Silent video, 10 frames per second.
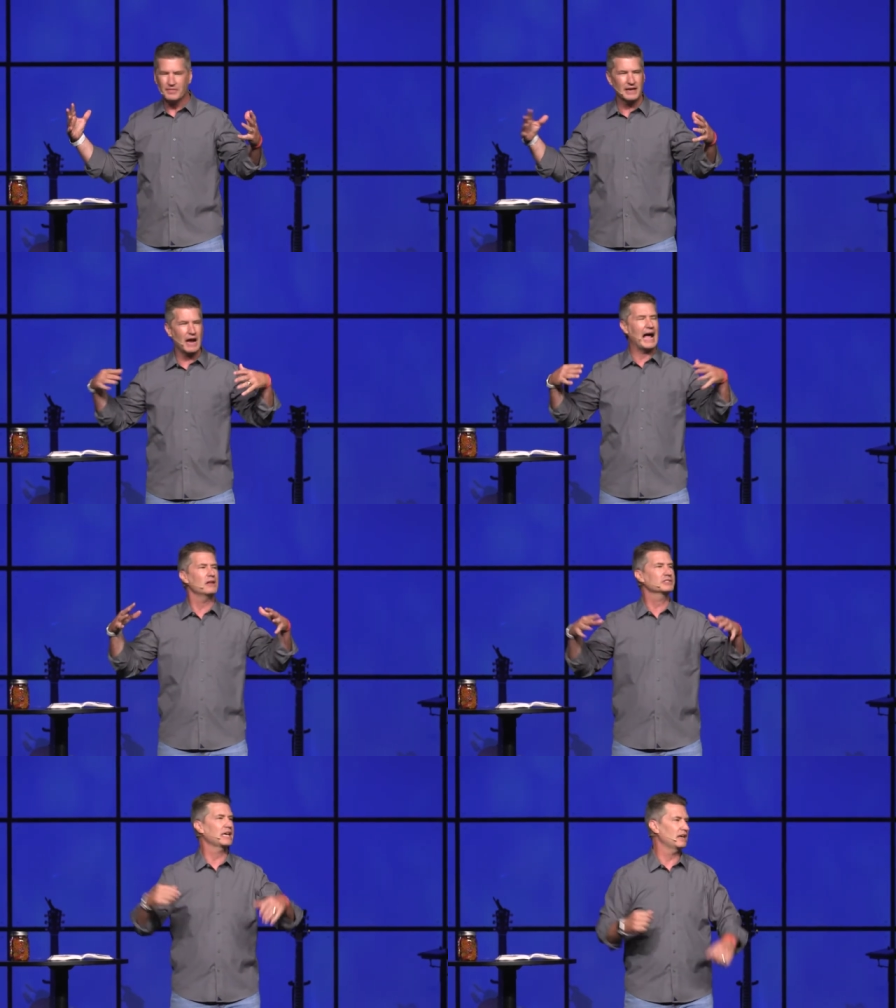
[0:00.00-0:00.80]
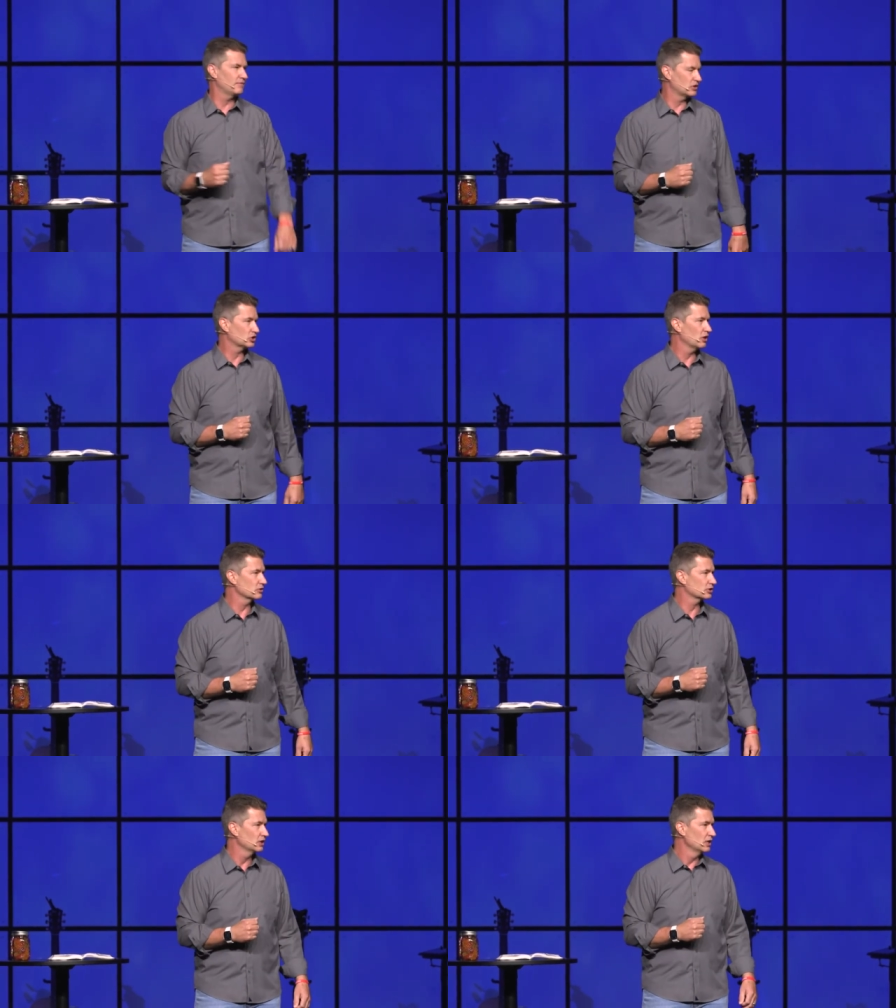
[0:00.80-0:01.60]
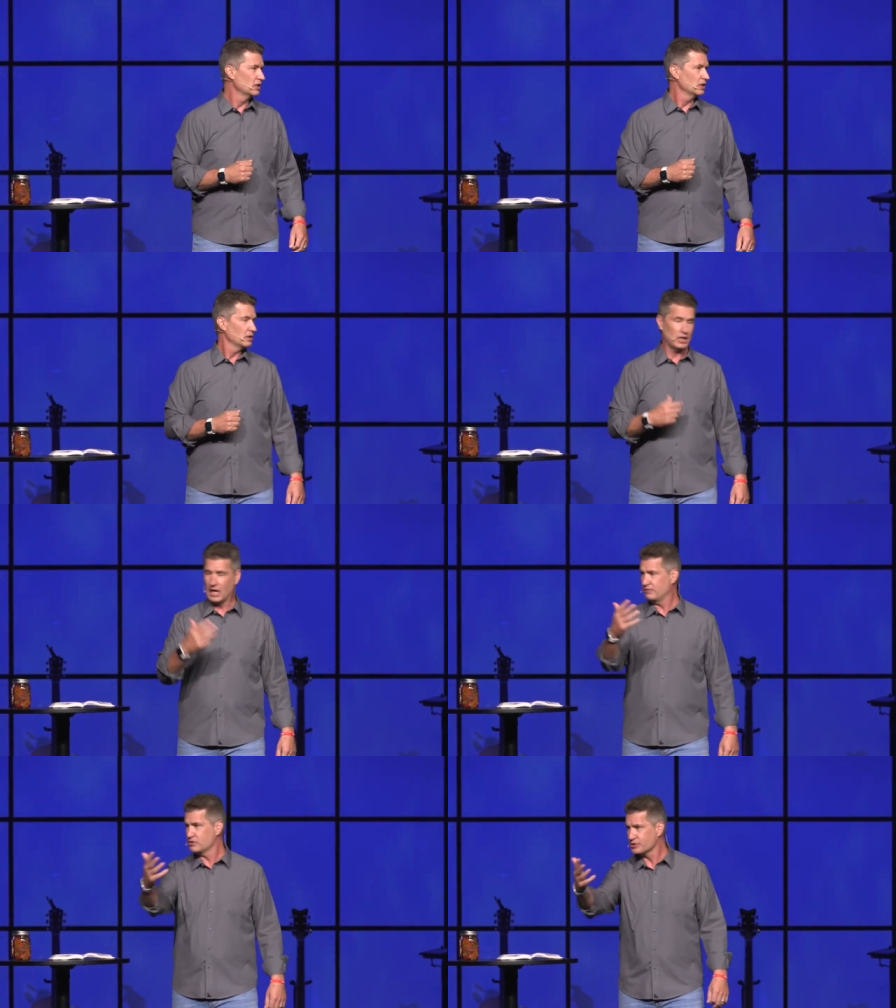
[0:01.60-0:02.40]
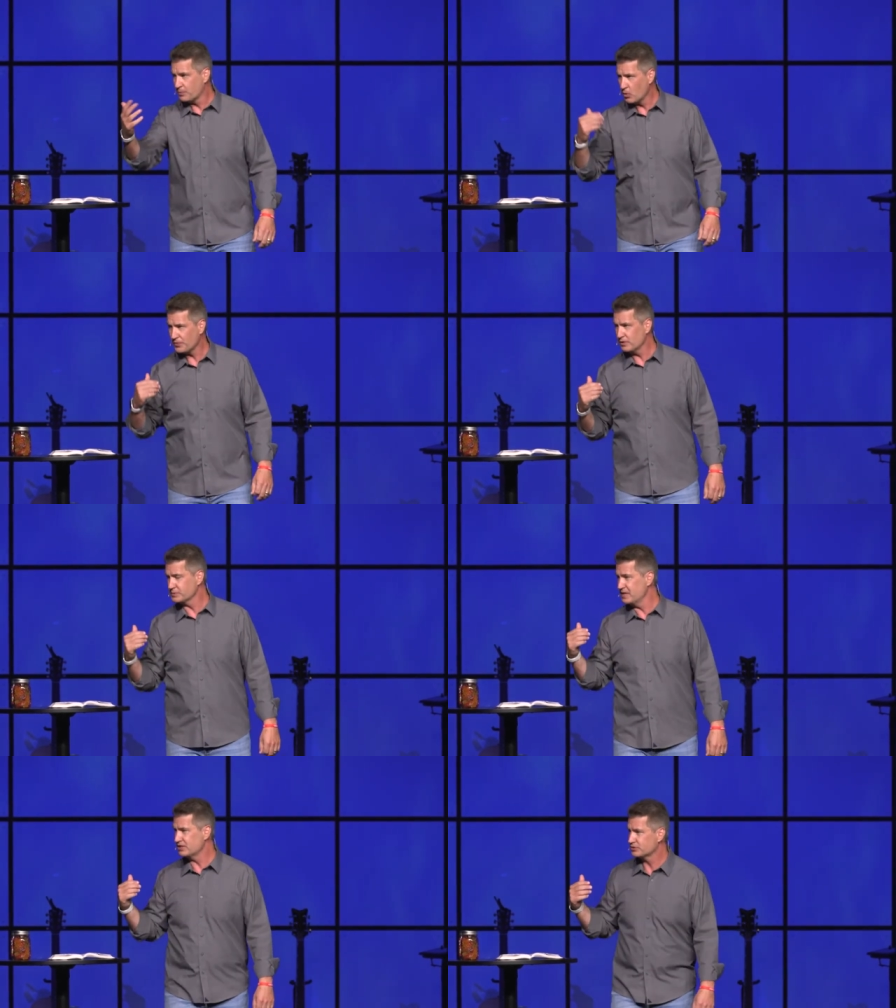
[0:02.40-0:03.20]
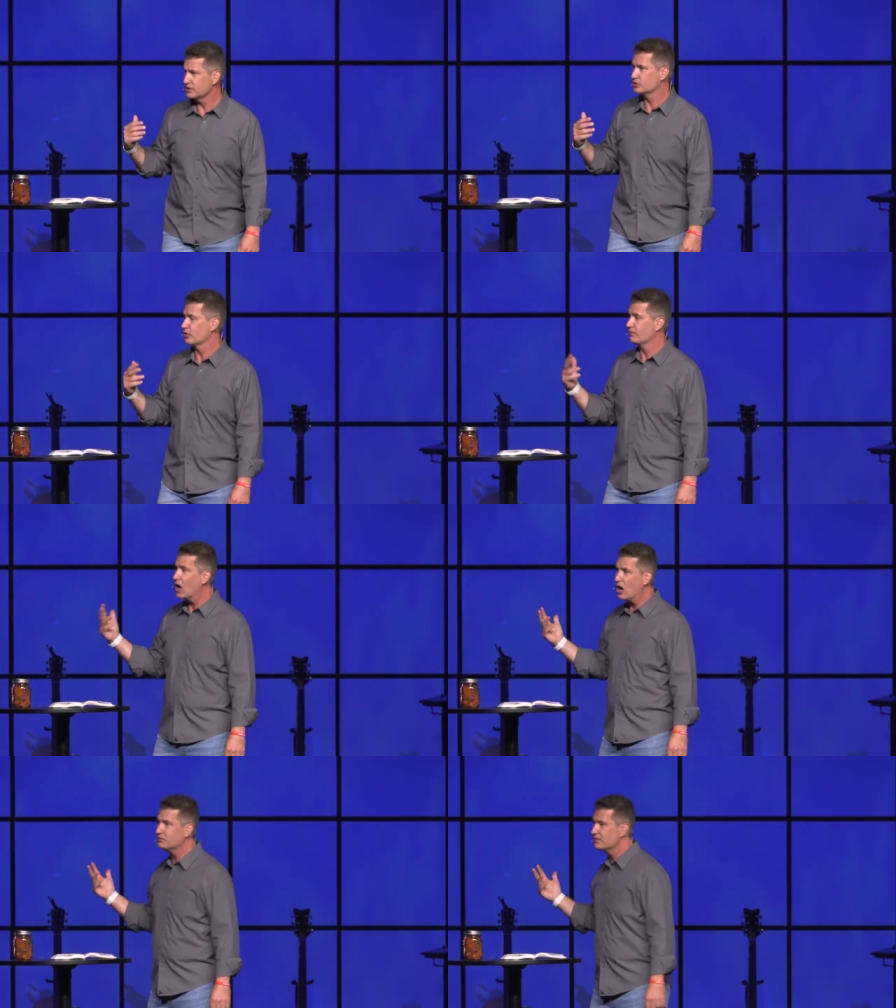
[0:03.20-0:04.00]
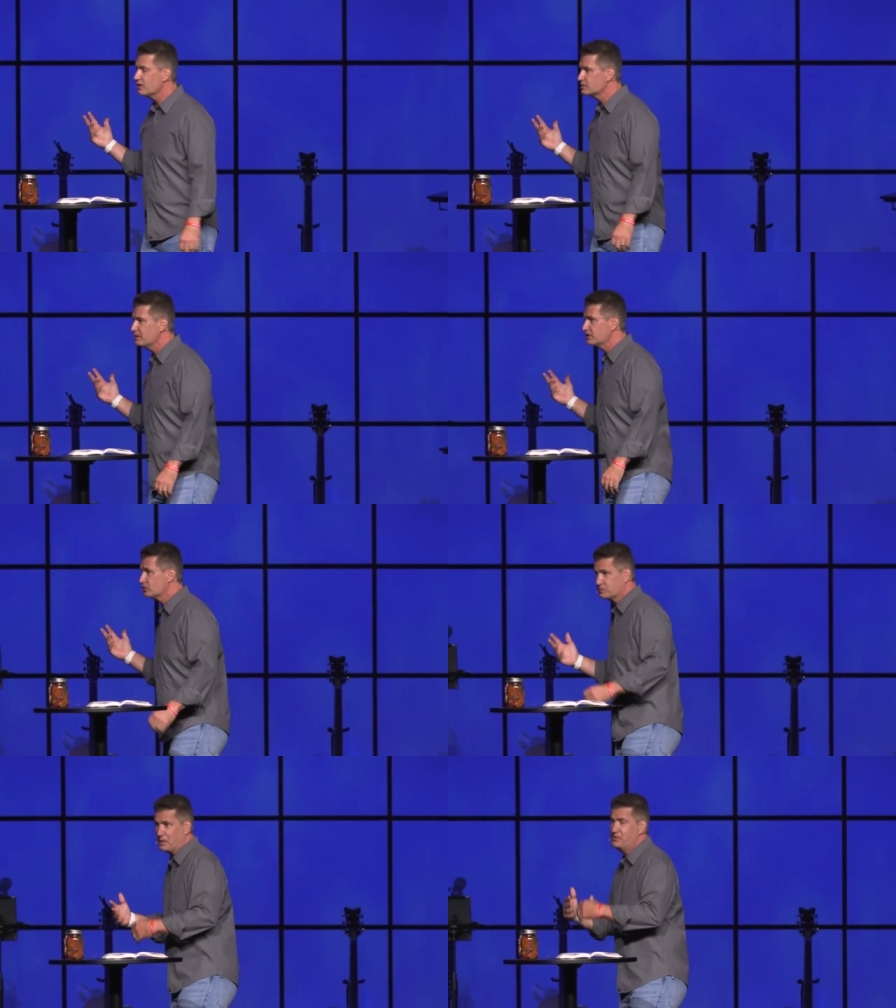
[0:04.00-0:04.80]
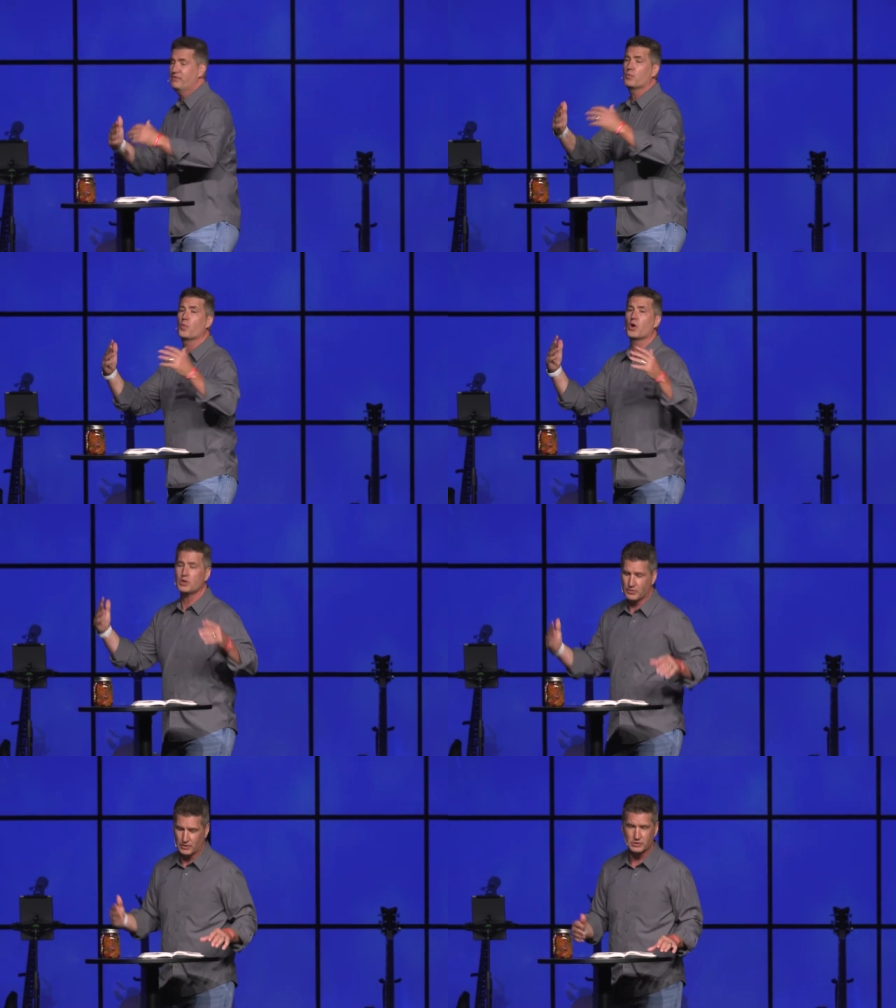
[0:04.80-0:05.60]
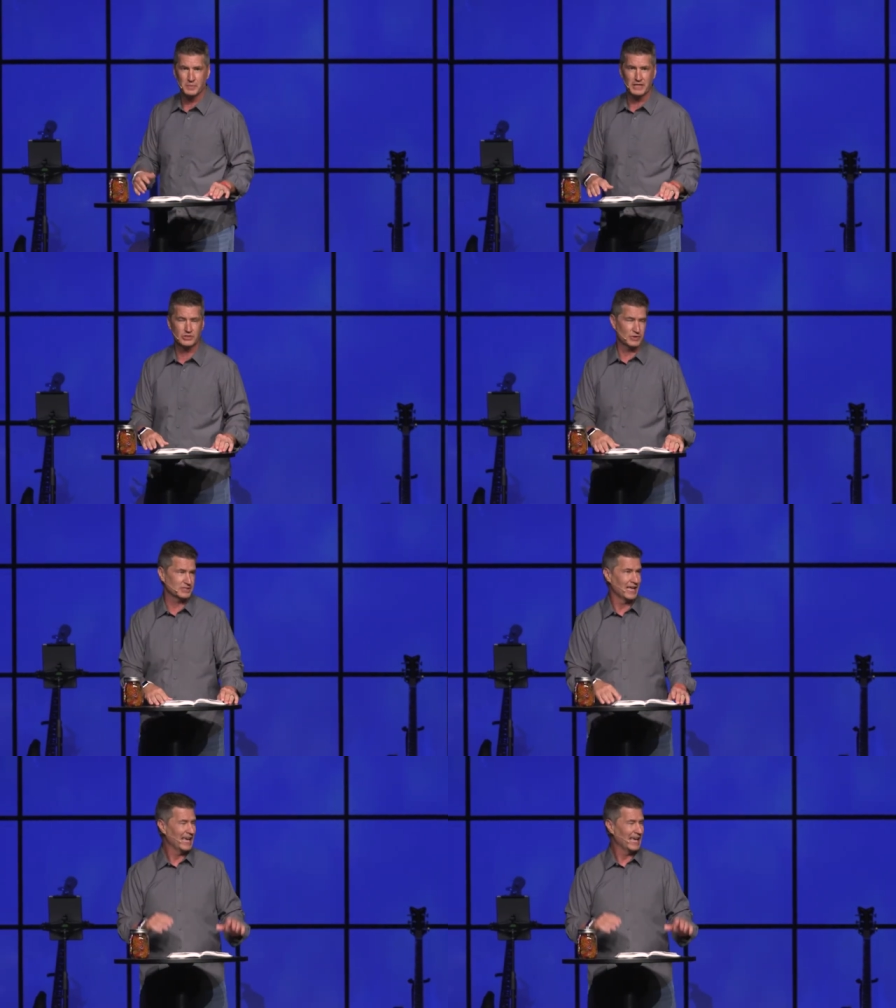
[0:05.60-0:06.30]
there outside of the church. A lot of you support those ministries, you're involved in those ministries, maybe you even work at those ministries.